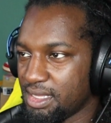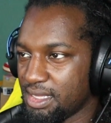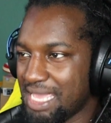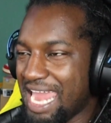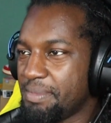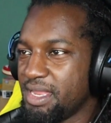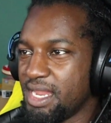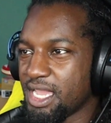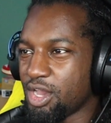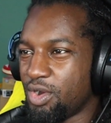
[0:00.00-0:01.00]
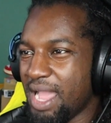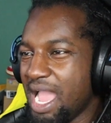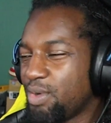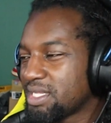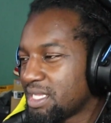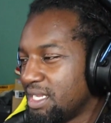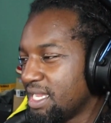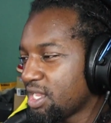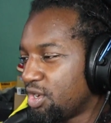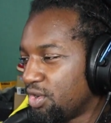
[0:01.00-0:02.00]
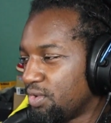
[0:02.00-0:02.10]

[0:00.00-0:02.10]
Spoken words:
Gotta be Niko. How is Niko?